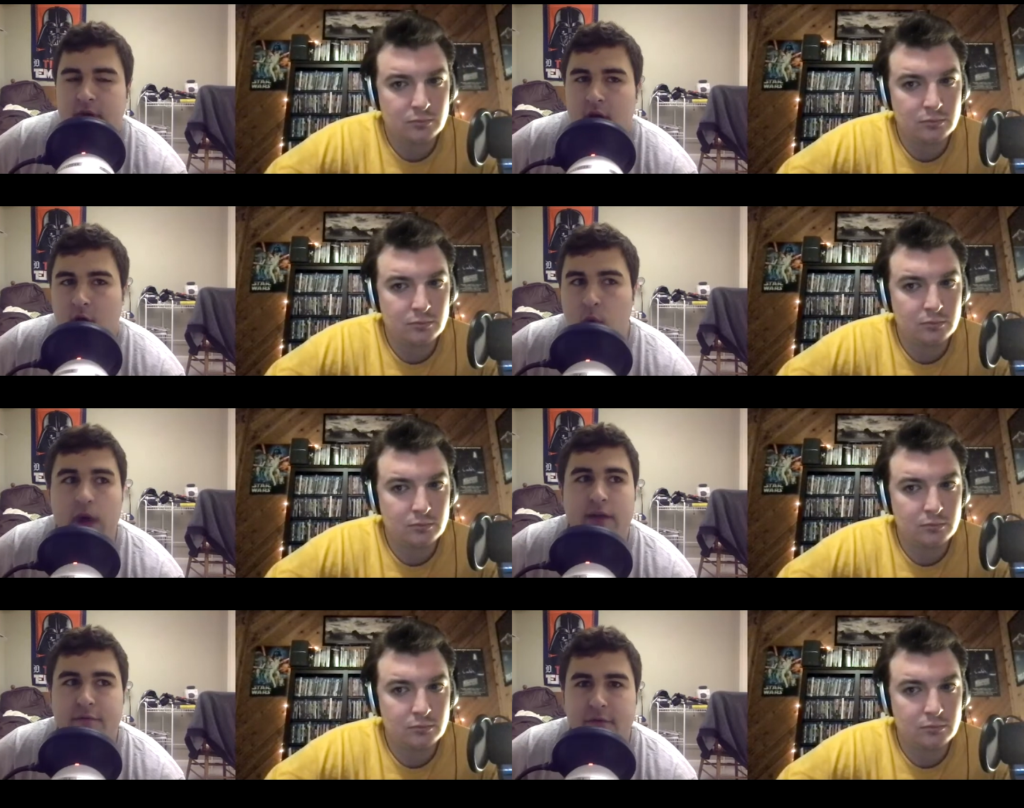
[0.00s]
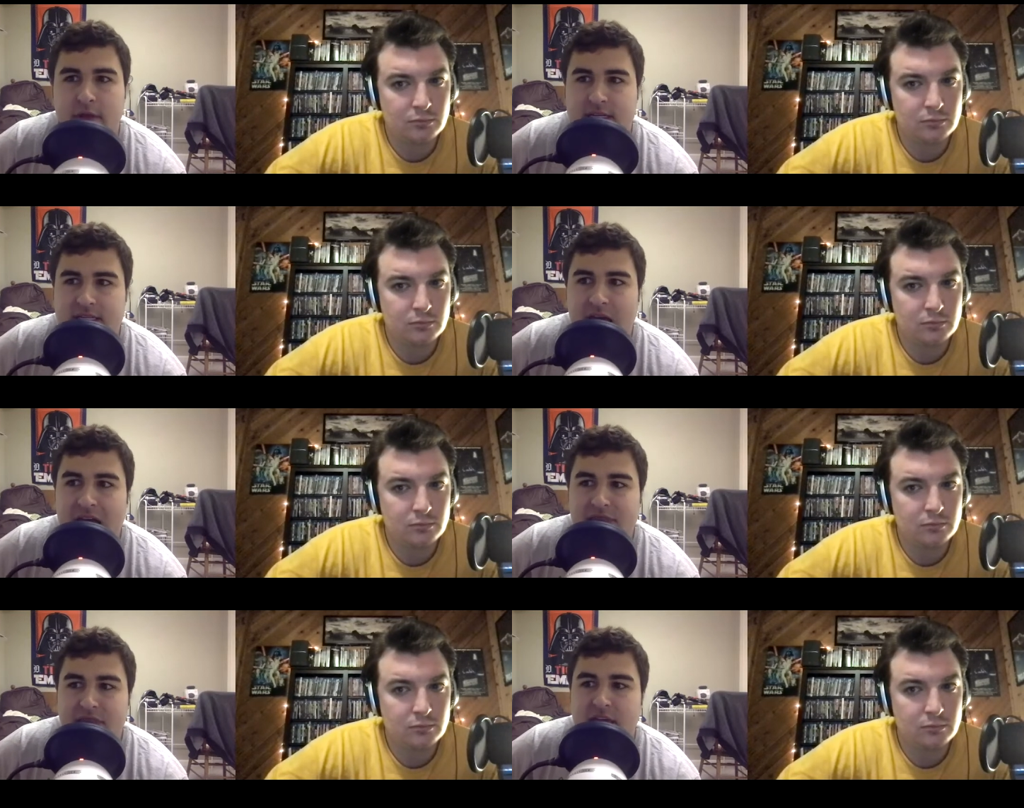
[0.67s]
Speaker 1: win for this
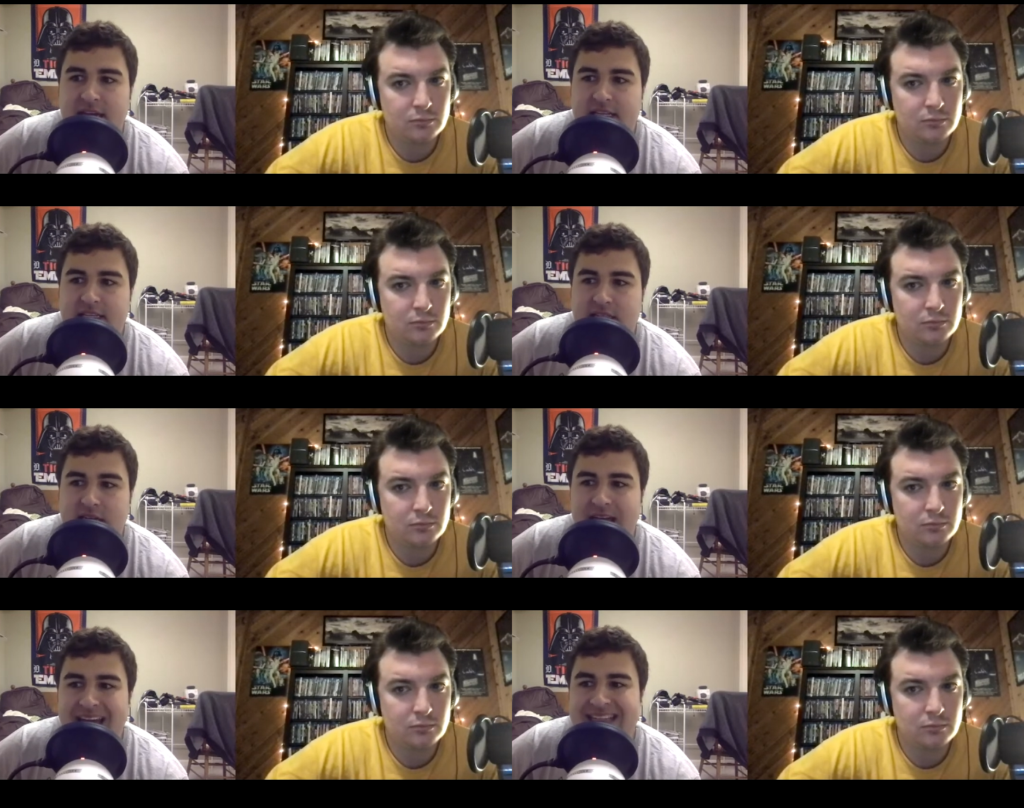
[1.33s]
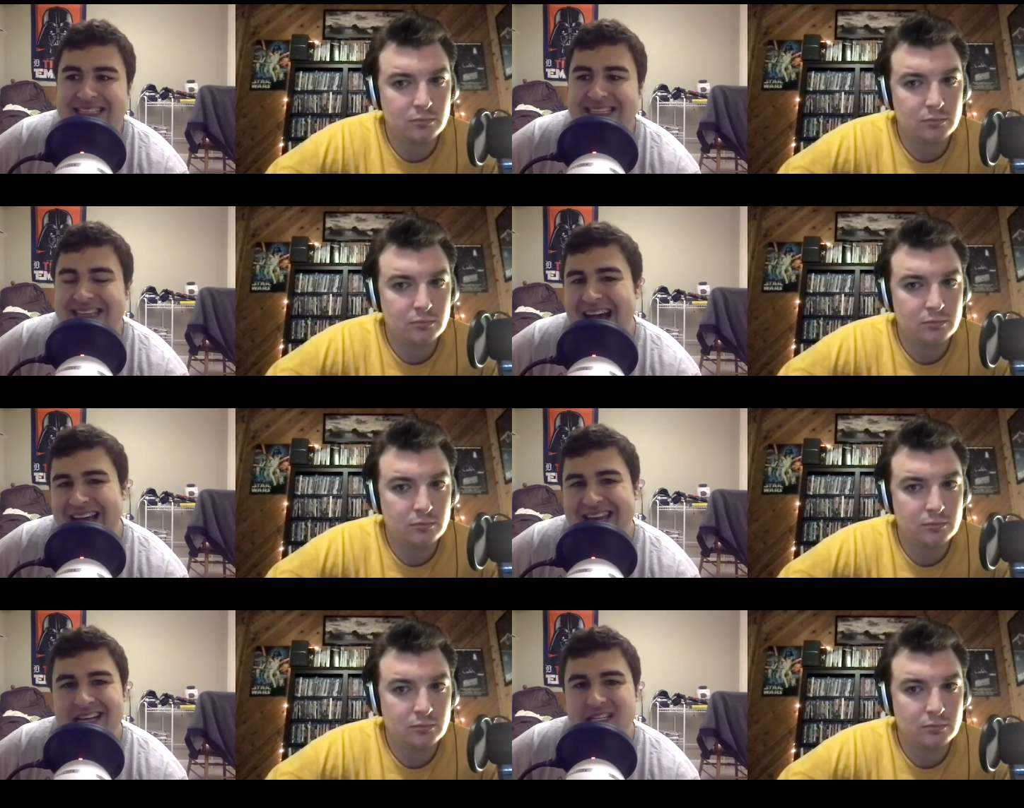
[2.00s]
i think it's it's
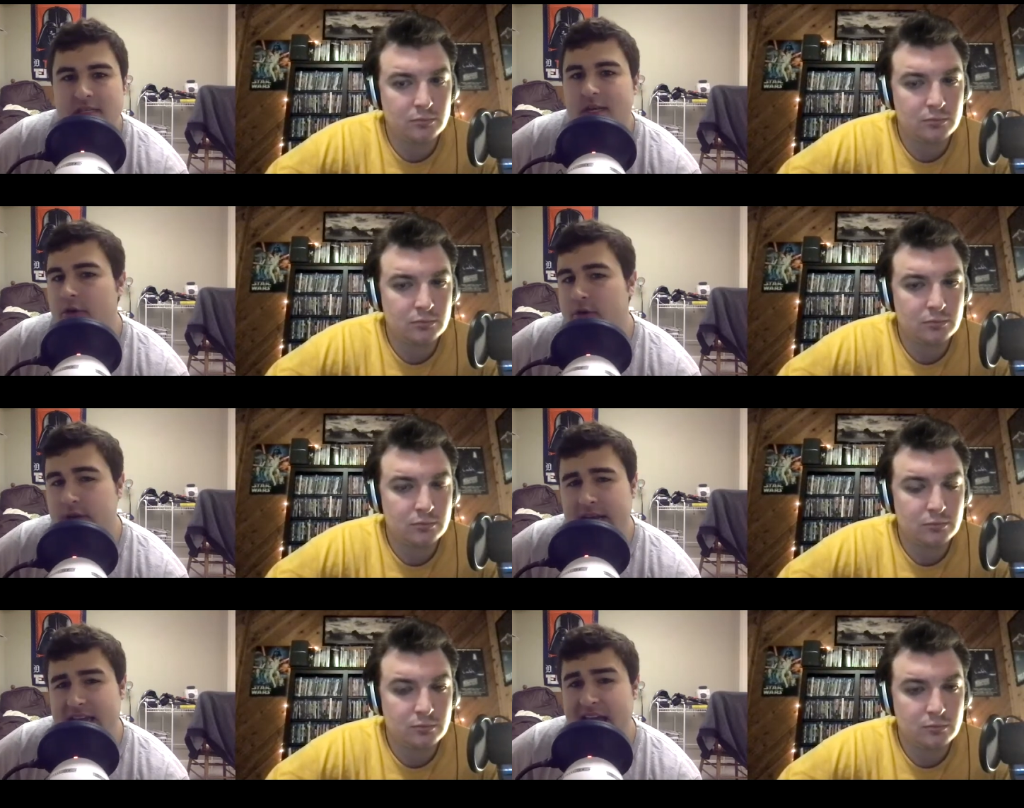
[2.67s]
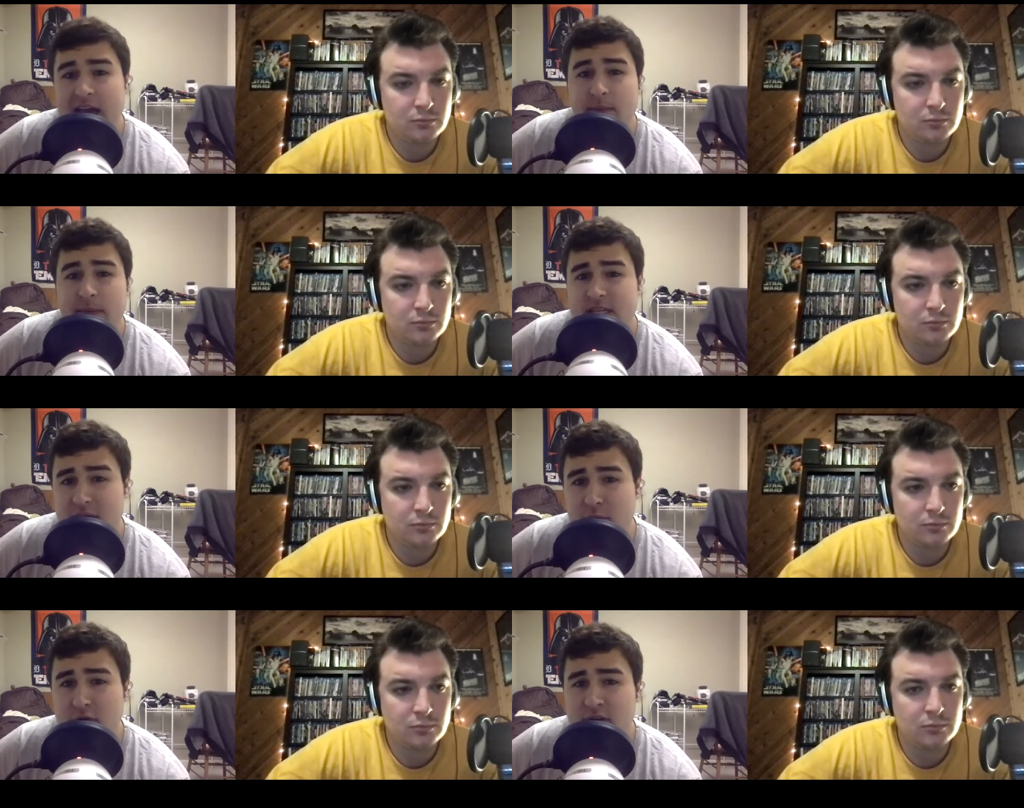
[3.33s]
not necessarily an academy
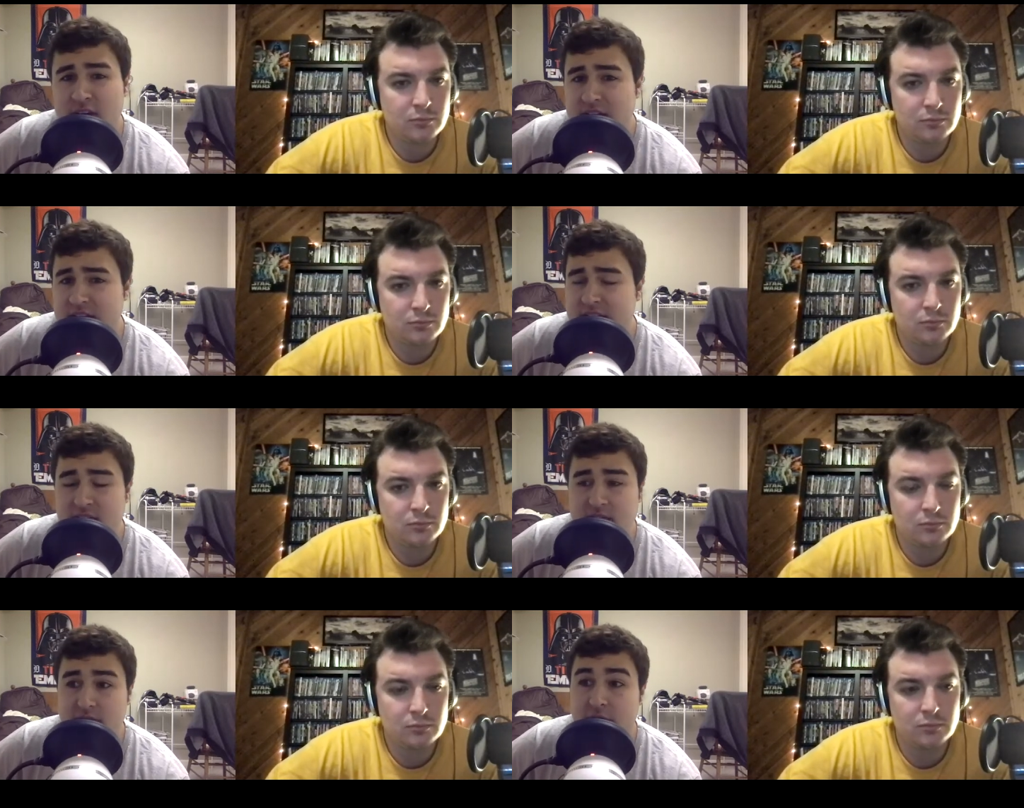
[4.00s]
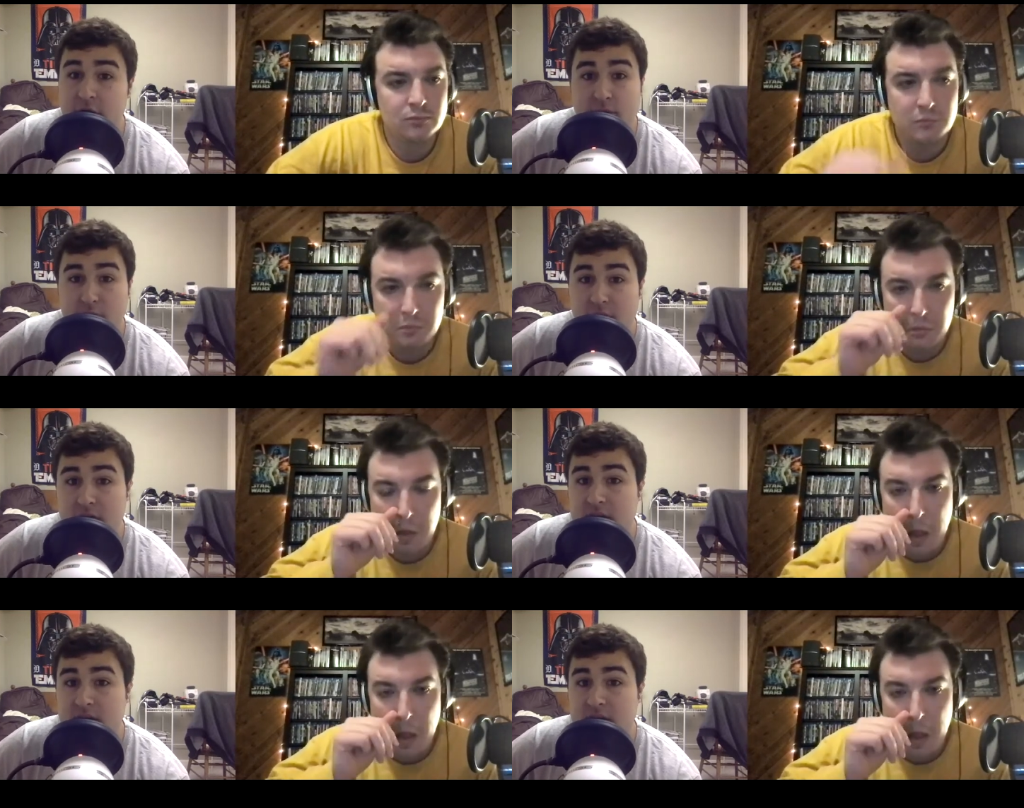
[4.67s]
type movie it is very bleak